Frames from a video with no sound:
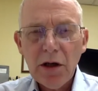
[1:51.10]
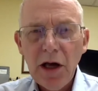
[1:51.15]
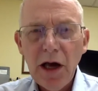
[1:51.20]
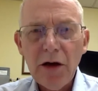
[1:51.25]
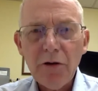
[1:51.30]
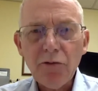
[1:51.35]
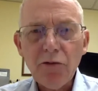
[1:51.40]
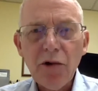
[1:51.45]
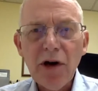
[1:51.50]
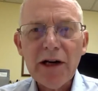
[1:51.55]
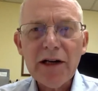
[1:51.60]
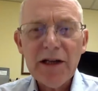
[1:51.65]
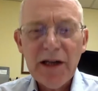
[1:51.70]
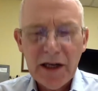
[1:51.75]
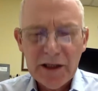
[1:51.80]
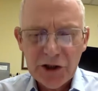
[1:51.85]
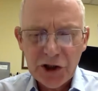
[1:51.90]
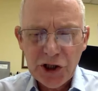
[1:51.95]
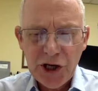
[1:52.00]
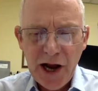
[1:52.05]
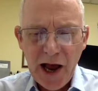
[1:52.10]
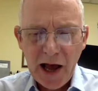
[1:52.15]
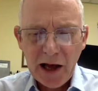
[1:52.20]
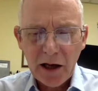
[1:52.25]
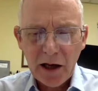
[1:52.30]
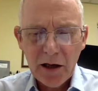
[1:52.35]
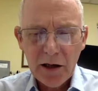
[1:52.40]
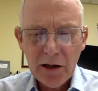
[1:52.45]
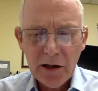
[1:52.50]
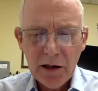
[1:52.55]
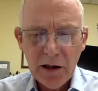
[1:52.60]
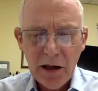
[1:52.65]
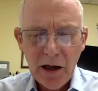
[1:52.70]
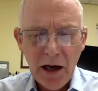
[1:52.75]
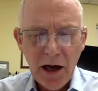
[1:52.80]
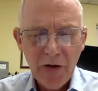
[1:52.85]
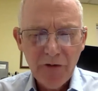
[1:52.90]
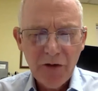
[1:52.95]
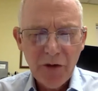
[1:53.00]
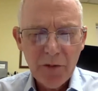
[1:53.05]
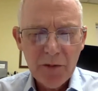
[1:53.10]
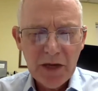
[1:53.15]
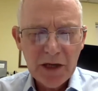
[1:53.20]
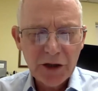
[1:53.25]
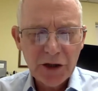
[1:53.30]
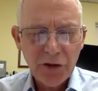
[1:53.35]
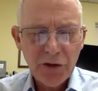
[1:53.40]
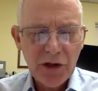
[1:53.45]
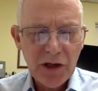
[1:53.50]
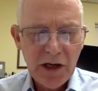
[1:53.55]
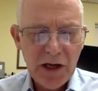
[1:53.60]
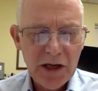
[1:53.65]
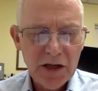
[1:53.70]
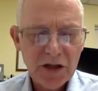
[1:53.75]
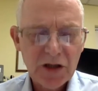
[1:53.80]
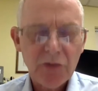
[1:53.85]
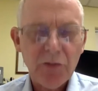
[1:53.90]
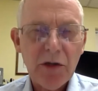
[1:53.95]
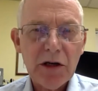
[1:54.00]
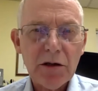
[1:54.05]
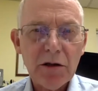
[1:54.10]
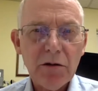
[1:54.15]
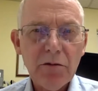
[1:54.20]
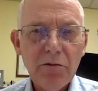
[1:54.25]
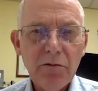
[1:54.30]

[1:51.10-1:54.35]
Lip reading: can run a check of the measuring instrument.